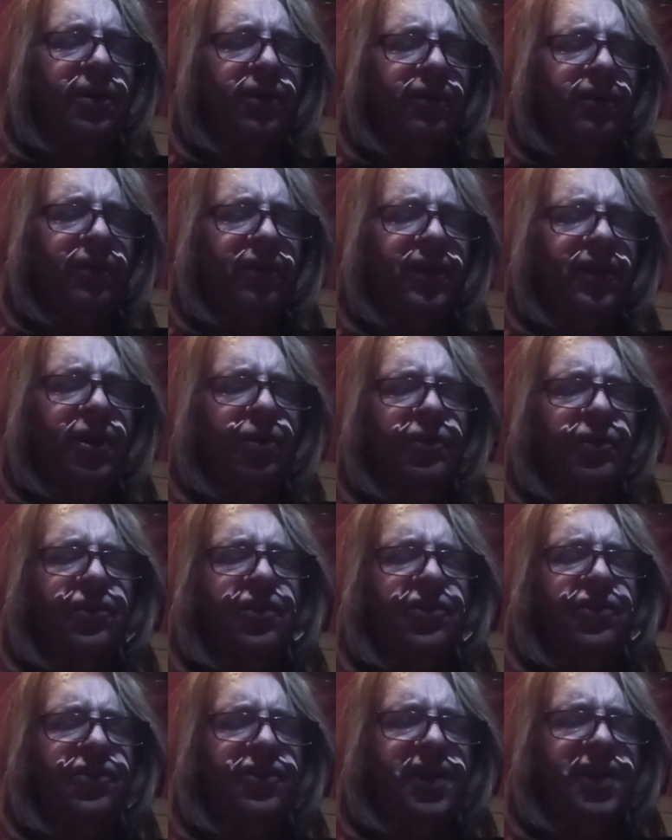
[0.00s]
there was a
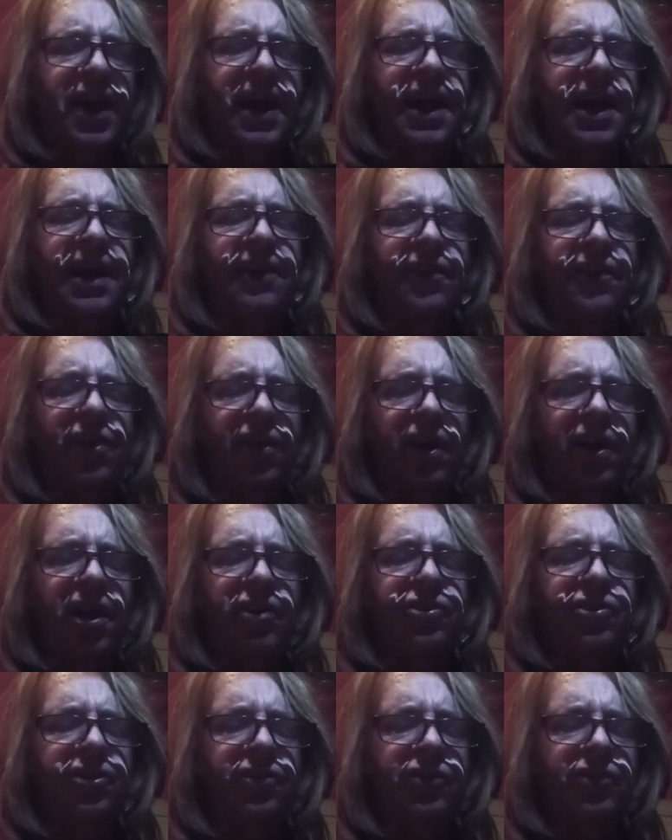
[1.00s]
snag in the
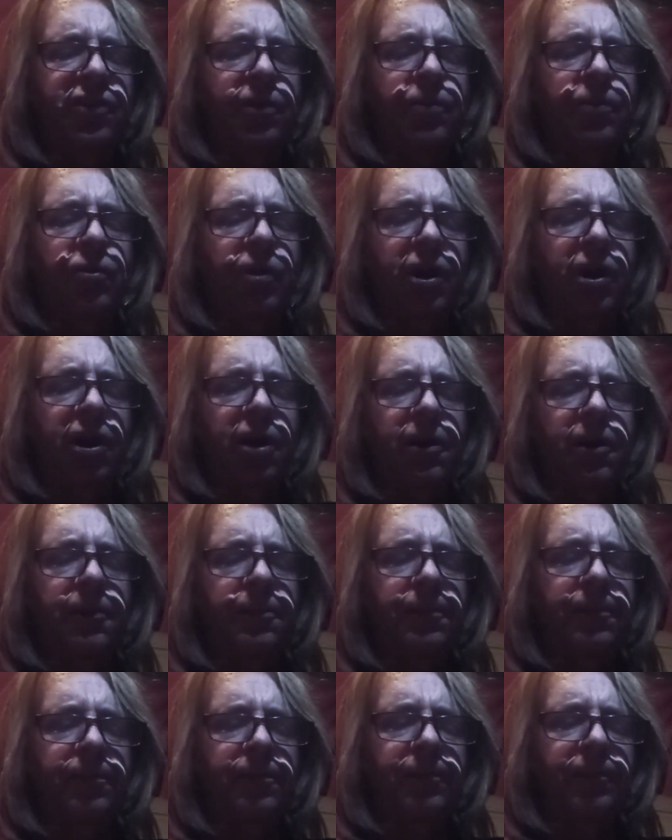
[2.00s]
logic somewhere,
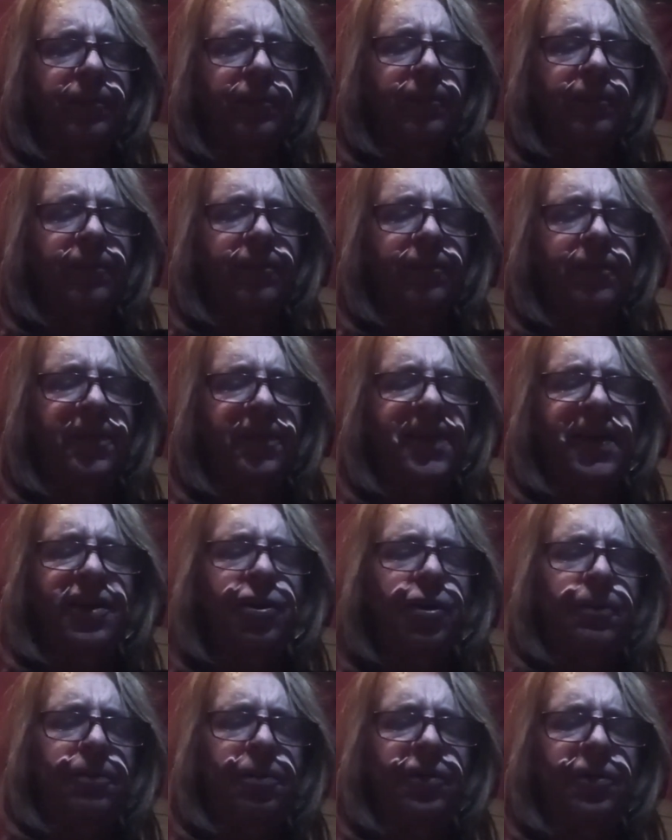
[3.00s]
but they
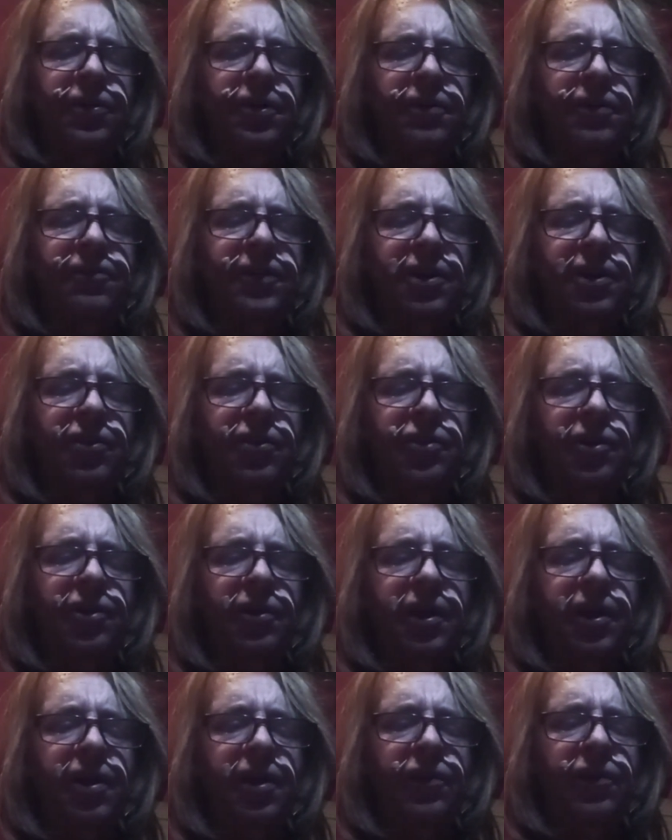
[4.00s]
couldn't put their fingers on
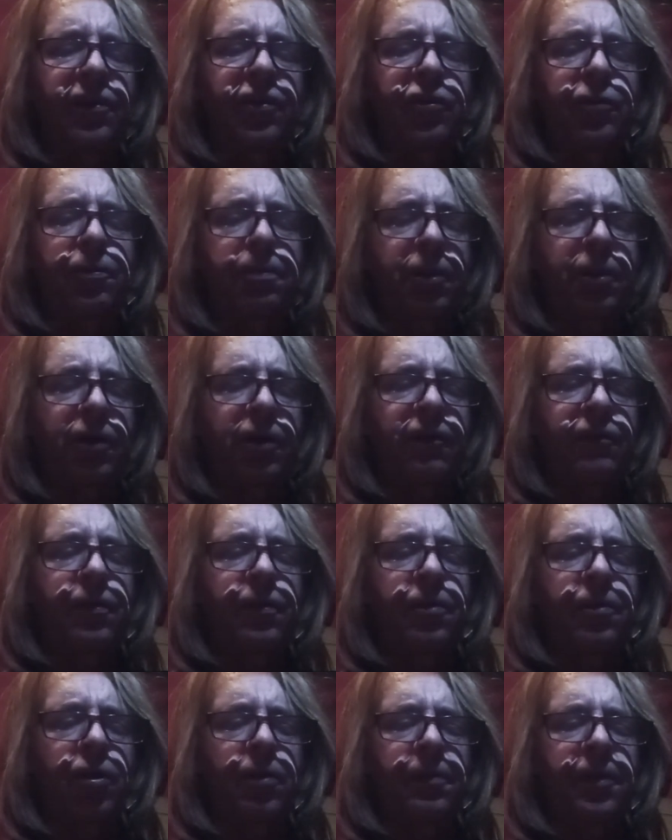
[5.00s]
it on the spur of the
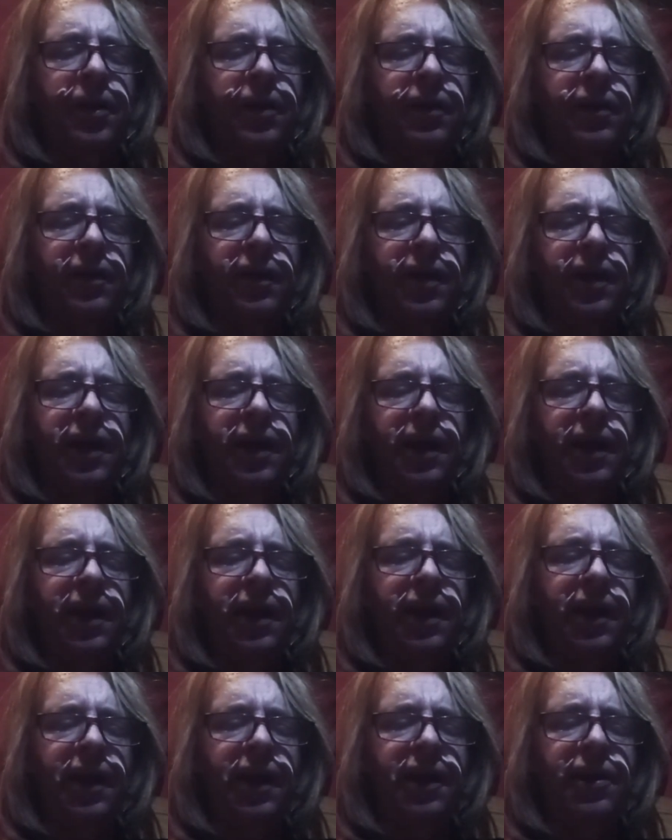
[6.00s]
moment,
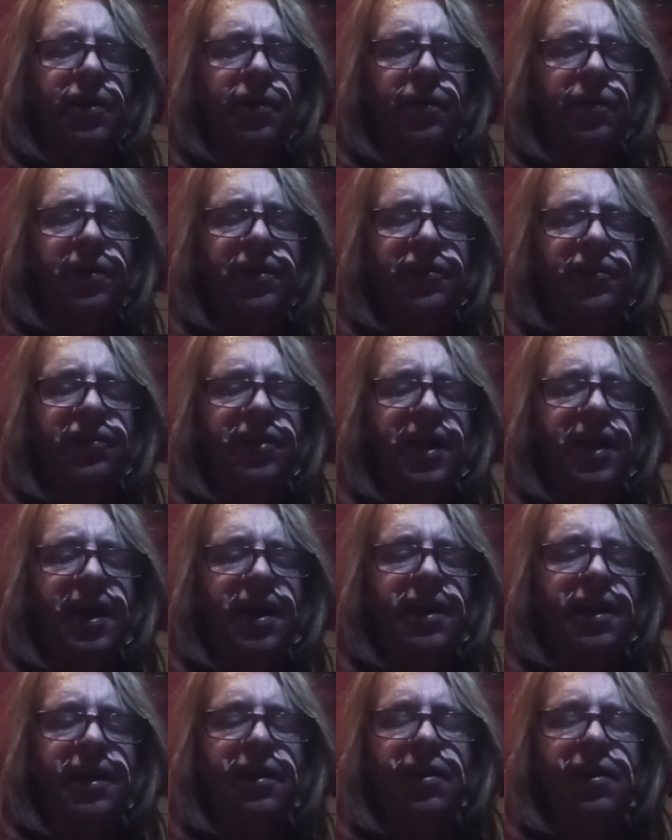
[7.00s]
and could only stand
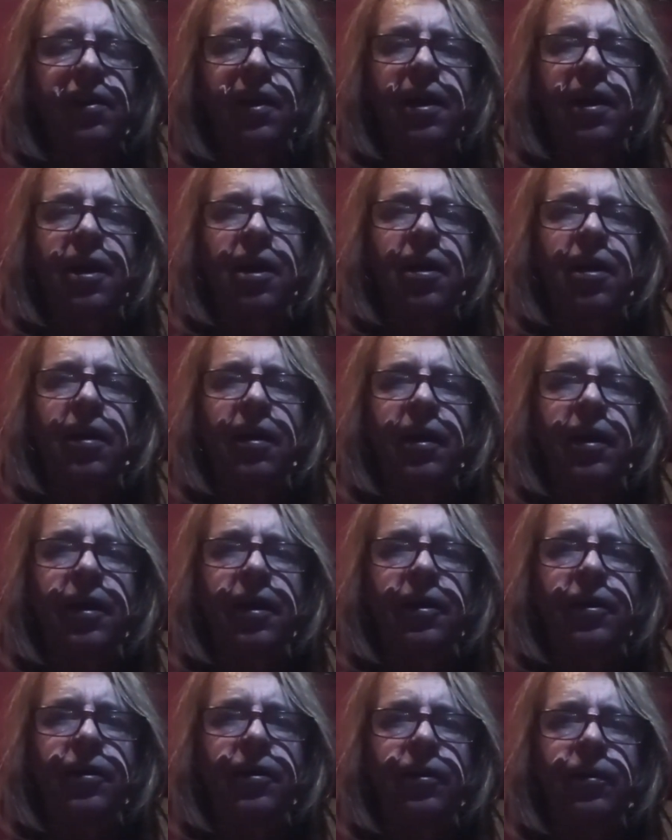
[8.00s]
and glare at
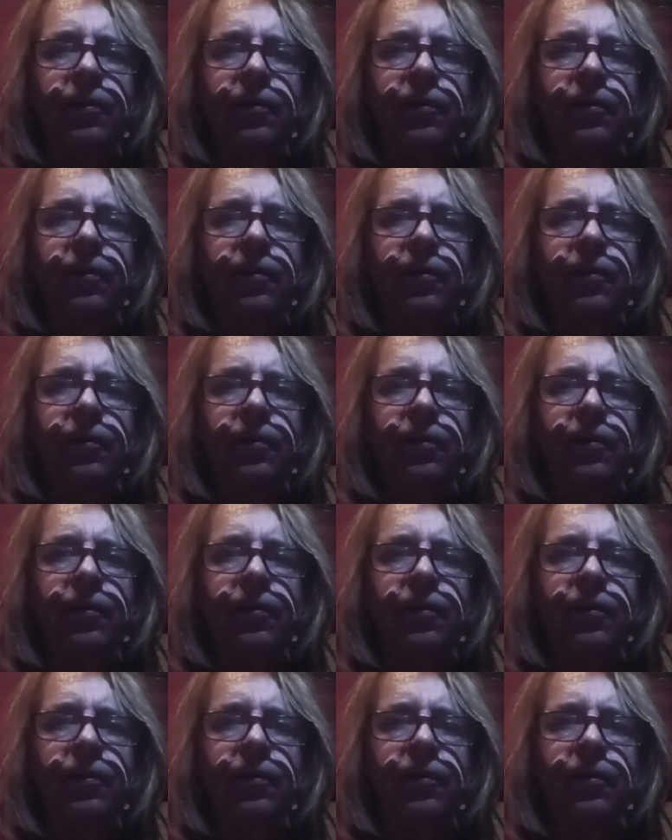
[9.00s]
Hugh.